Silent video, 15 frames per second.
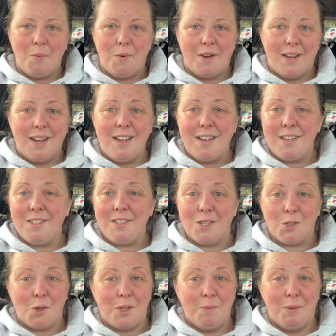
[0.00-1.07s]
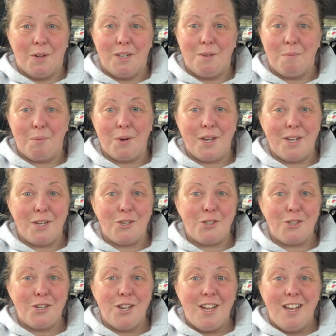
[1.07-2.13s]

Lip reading: where it is, it's got the Millennium Bridge.